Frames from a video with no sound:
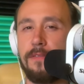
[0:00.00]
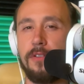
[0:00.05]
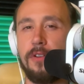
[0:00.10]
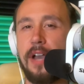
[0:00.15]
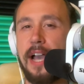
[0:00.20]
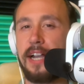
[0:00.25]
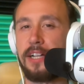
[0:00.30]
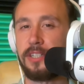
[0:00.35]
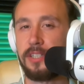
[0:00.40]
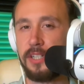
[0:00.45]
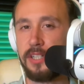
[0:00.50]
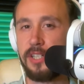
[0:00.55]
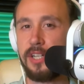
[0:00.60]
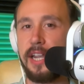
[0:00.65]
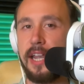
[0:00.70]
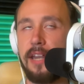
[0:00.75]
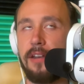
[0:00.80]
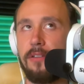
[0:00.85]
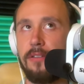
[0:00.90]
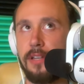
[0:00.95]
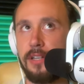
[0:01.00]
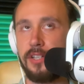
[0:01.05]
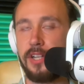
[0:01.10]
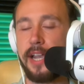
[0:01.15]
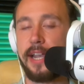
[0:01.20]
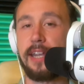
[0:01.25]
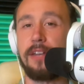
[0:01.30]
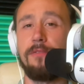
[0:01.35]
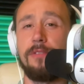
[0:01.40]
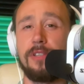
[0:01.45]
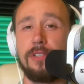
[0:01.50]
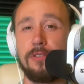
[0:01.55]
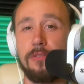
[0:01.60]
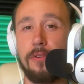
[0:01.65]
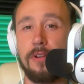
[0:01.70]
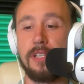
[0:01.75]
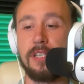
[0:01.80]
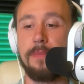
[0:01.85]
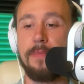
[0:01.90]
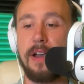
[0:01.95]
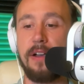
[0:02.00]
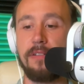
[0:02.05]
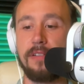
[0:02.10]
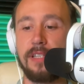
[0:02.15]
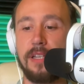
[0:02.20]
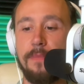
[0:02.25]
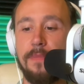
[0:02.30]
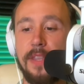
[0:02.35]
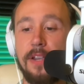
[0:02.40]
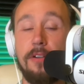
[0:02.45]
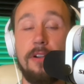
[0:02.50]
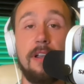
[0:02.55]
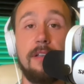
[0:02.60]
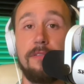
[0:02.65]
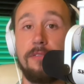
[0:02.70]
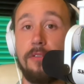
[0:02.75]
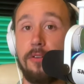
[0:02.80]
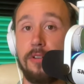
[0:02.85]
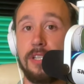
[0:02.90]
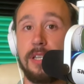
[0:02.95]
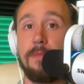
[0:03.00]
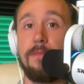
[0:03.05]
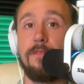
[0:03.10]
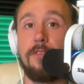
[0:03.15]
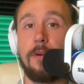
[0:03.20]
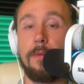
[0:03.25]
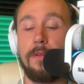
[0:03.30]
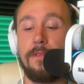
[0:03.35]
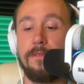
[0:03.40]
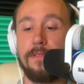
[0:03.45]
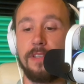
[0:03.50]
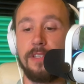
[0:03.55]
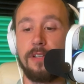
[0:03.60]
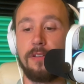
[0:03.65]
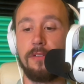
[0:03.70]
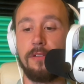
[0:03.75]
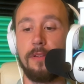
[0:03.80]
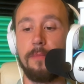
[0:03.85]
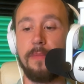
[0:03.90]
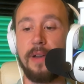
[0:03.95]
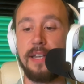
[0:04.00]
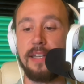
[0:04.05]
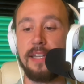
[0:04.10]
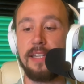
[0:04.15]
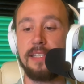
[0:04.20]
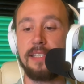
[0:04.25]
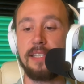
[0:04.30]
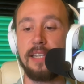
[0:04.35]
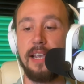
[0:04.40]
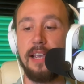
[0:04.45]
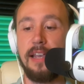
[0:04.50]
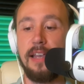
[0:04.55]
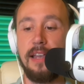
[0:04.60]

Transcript: If you actually channel and check in with source about something, or some form of physical abundance,